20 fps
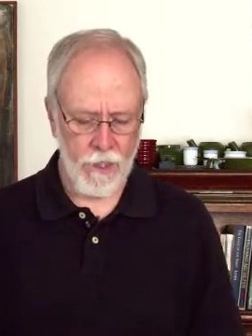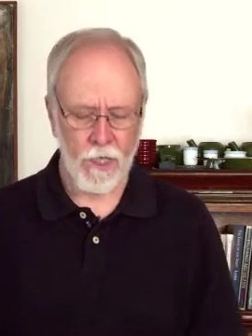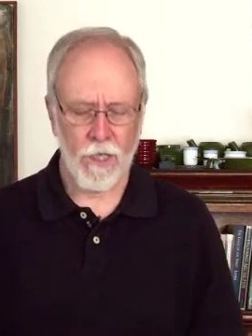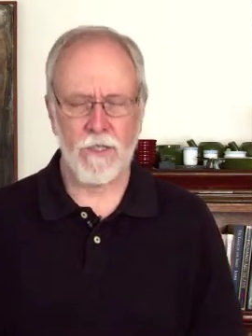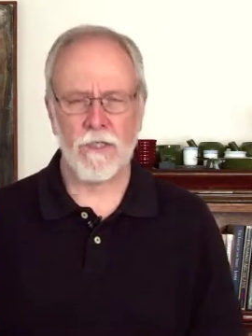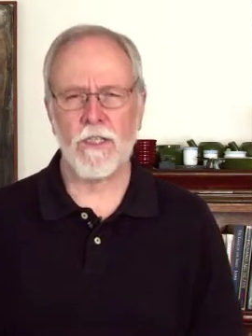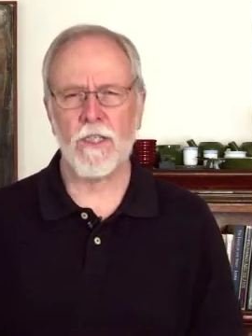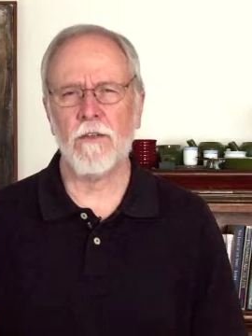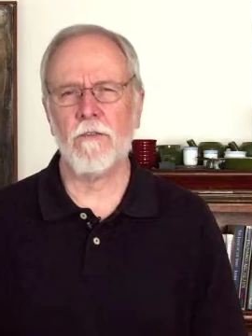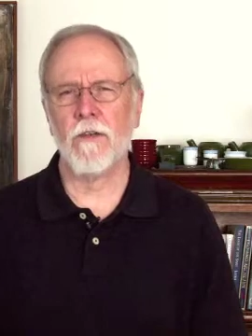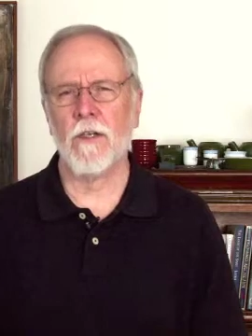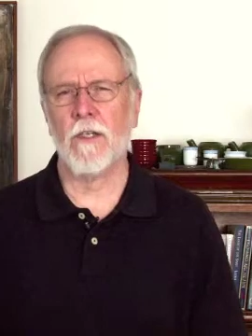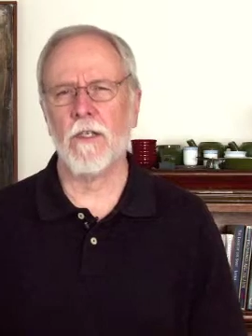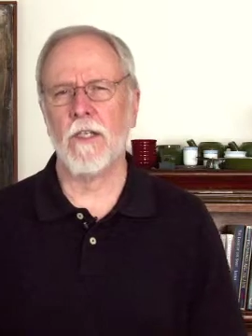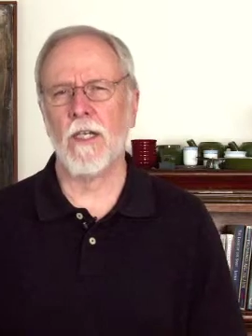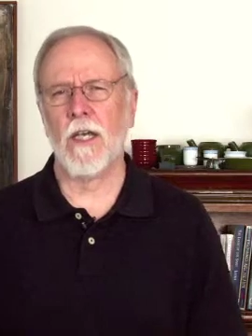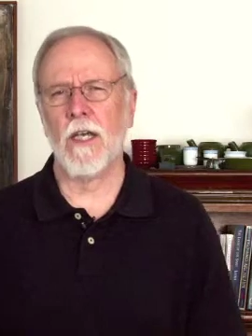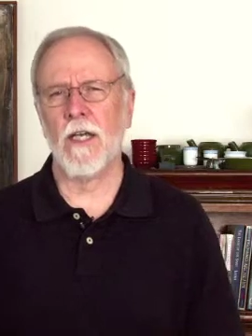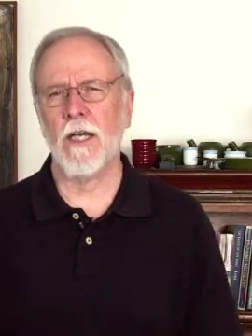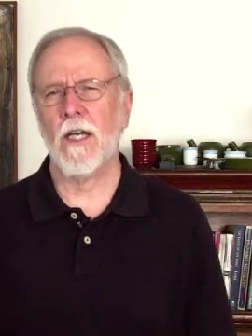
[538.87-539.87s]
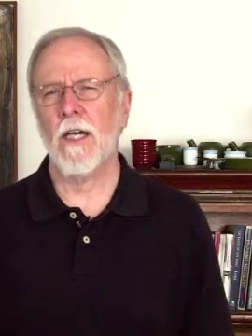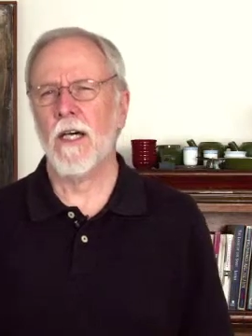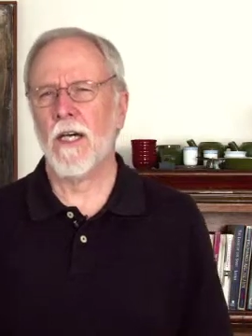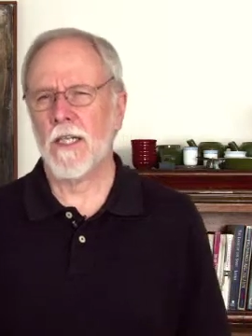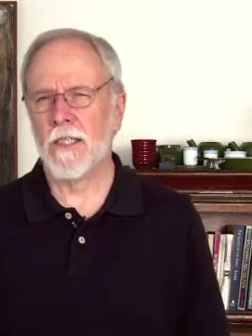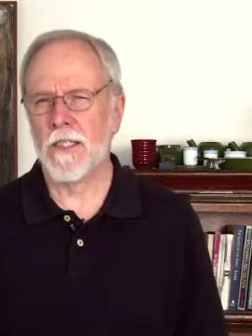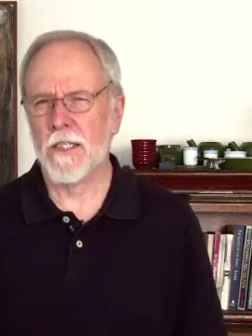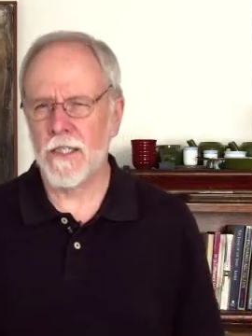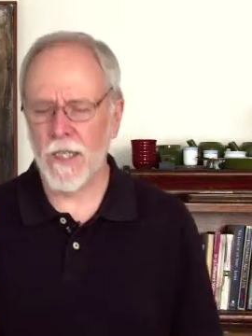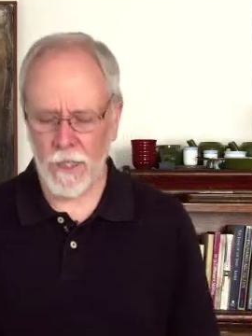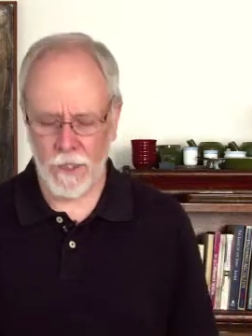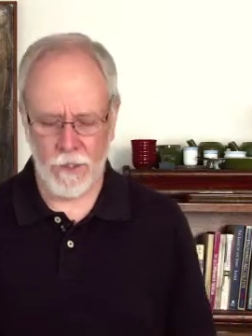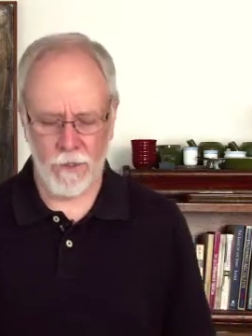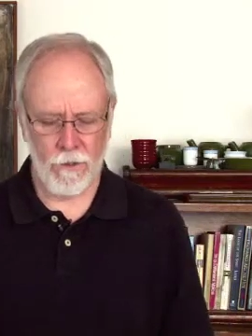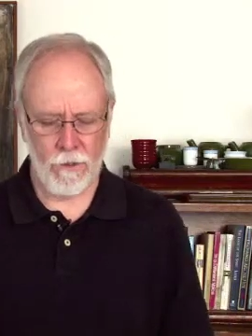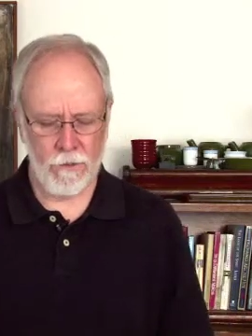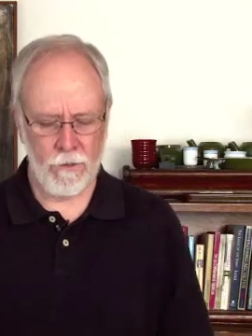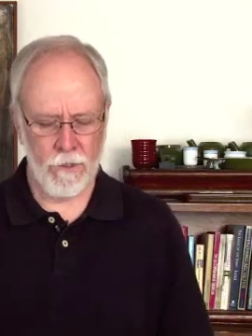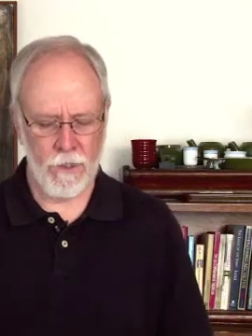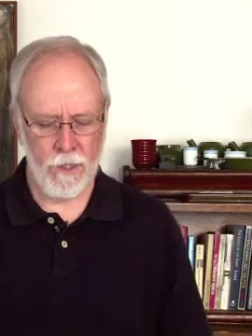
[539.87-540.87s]
a civic day, a
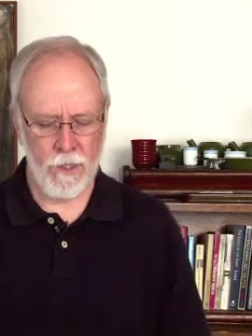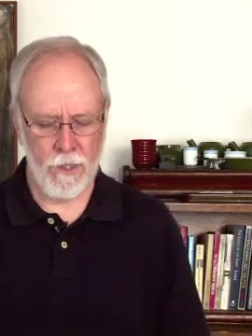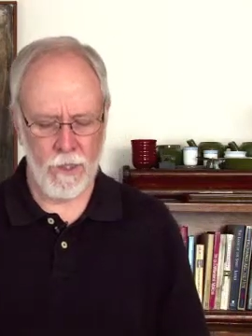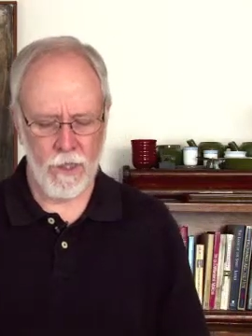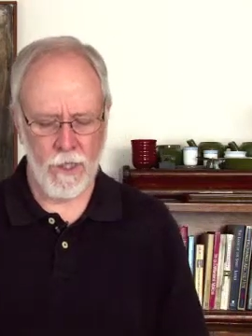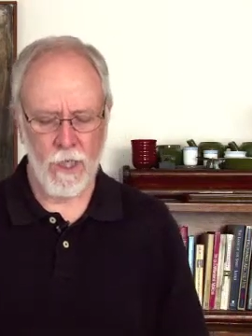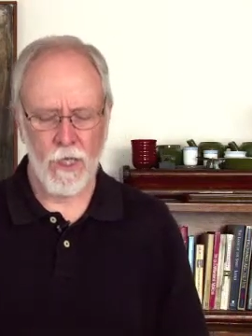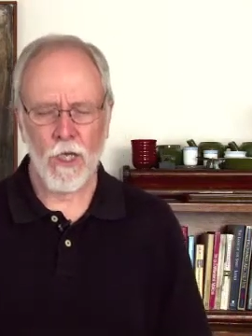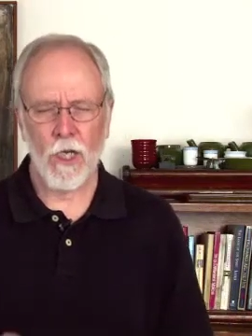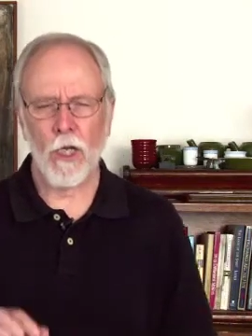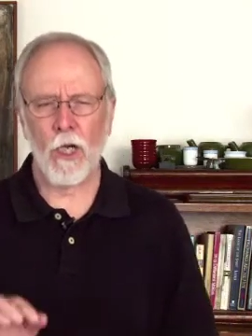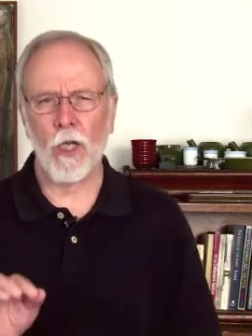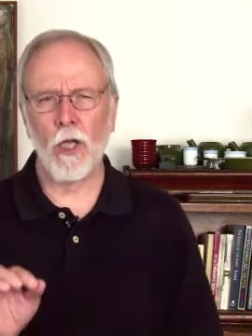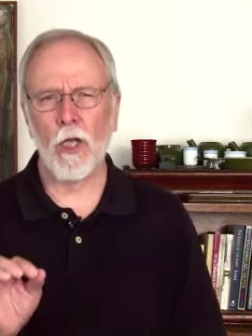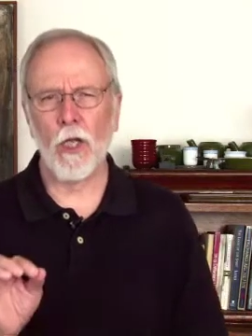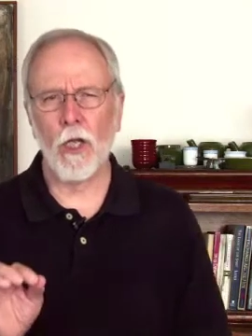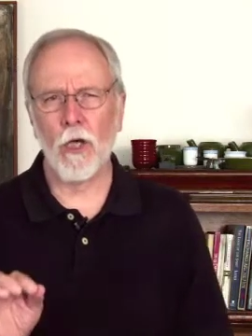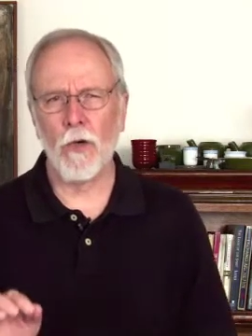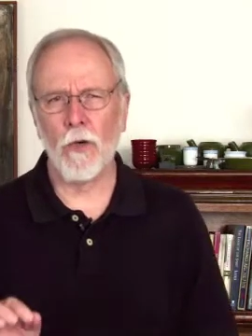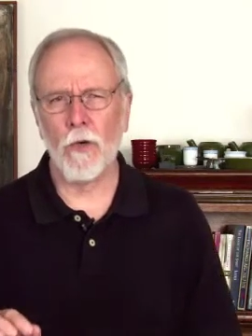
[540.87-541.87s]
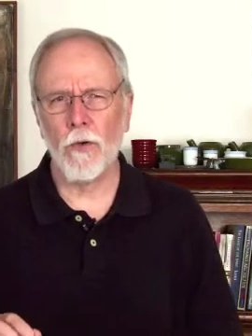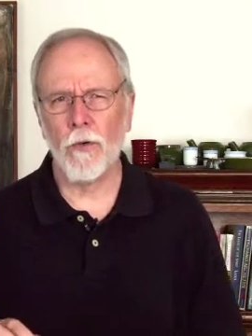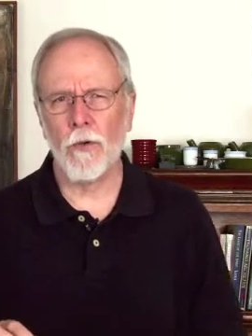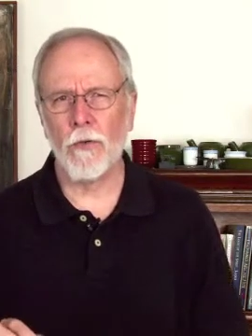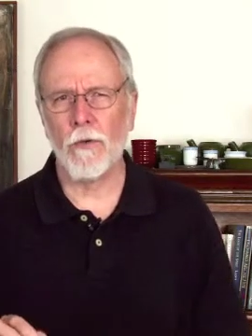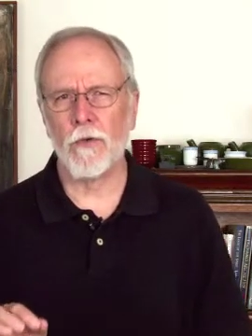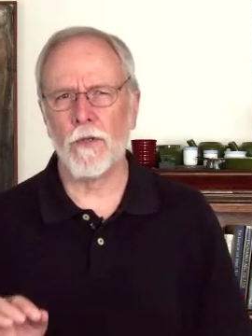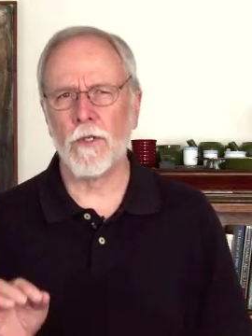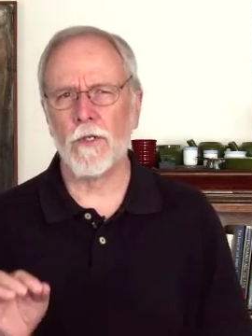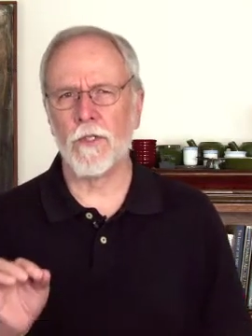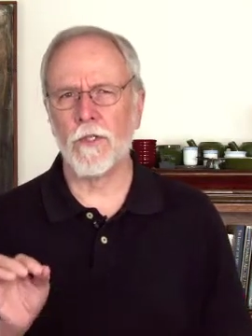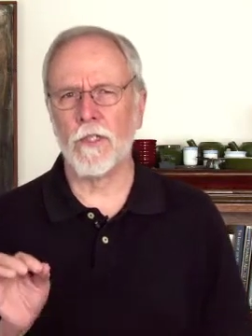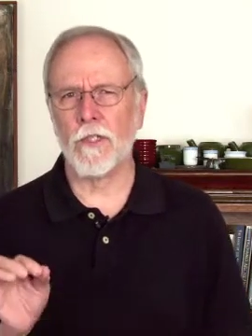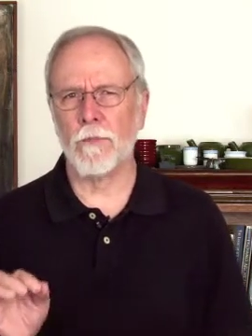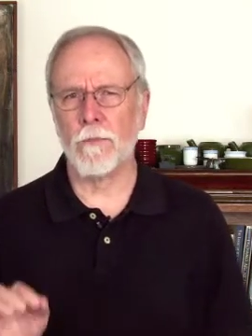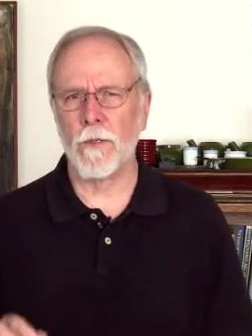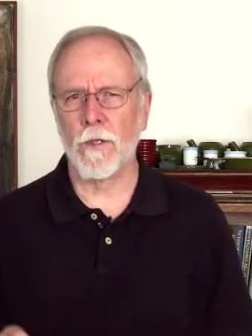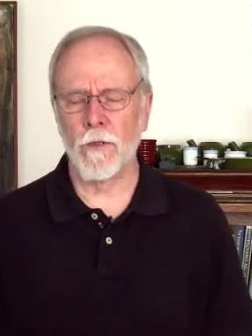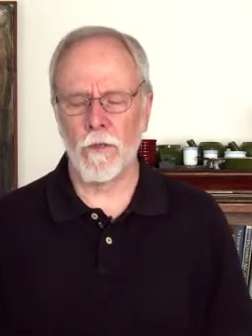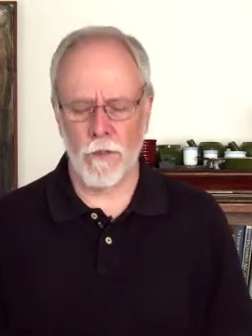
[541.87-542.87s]
secular day, clothed in
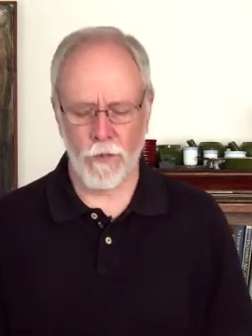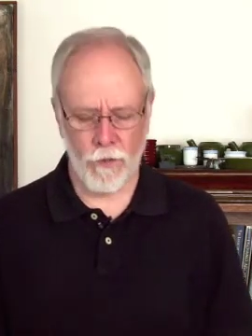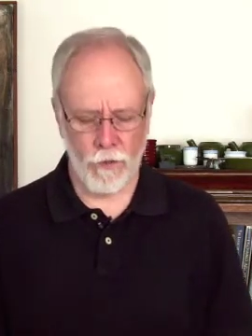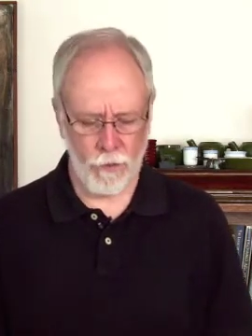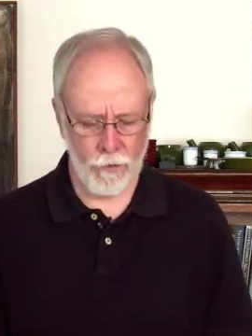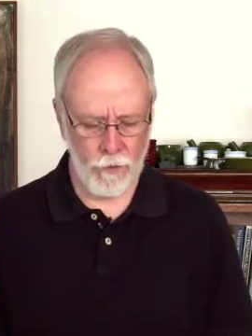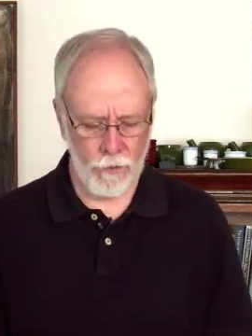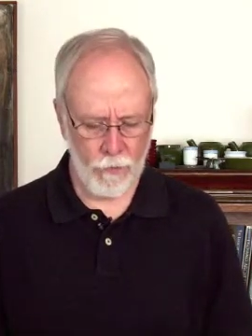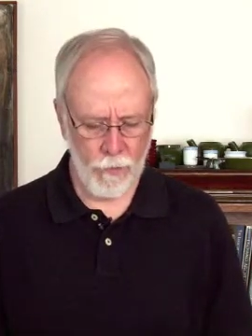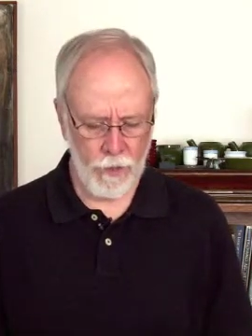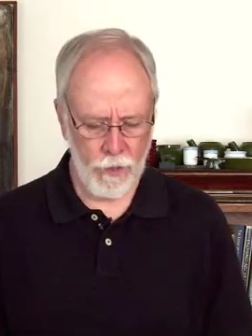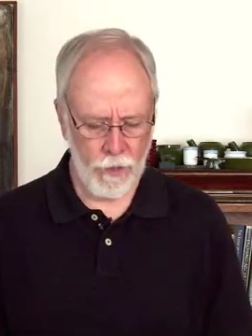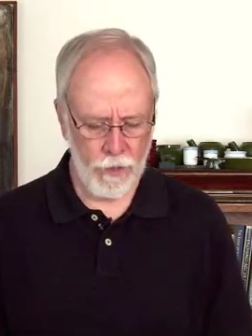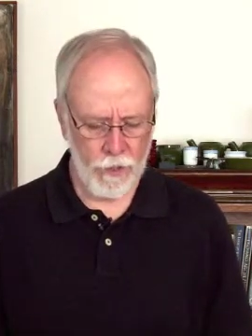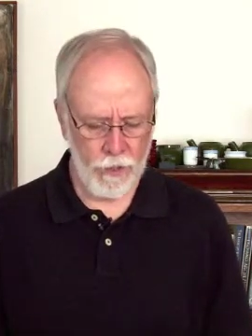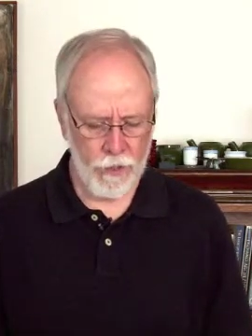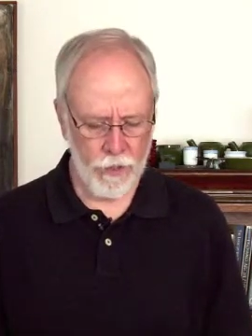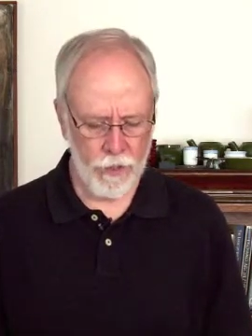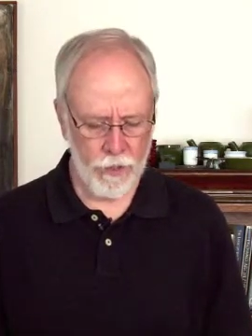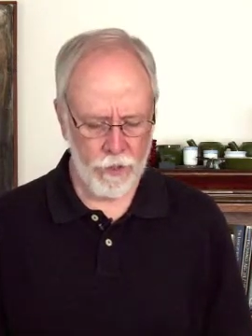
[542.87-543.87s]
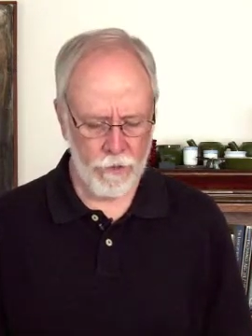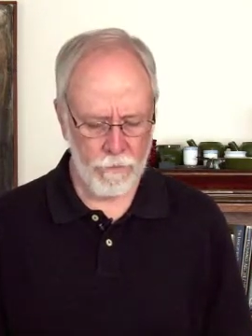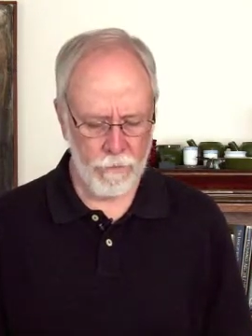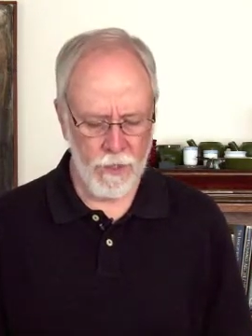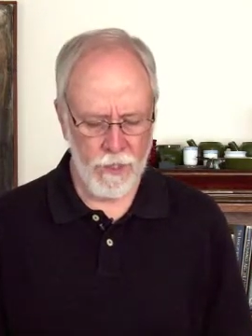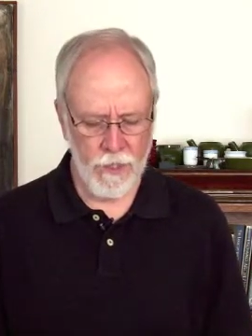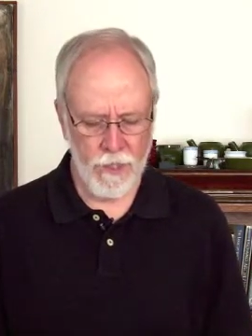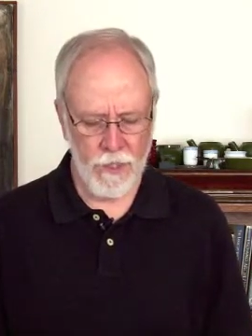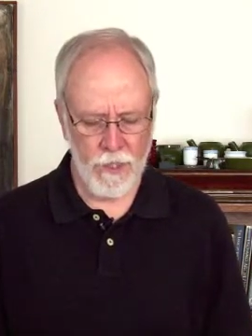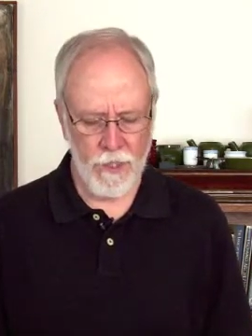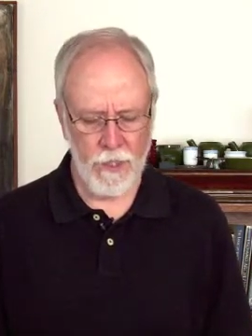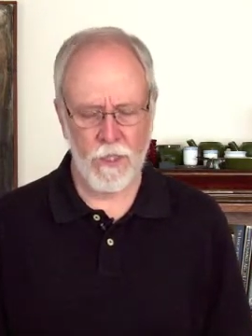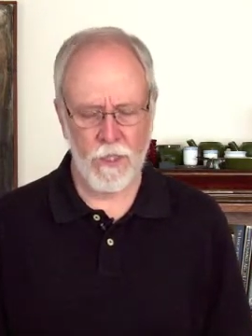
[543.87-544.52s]
spiritual and religious meaning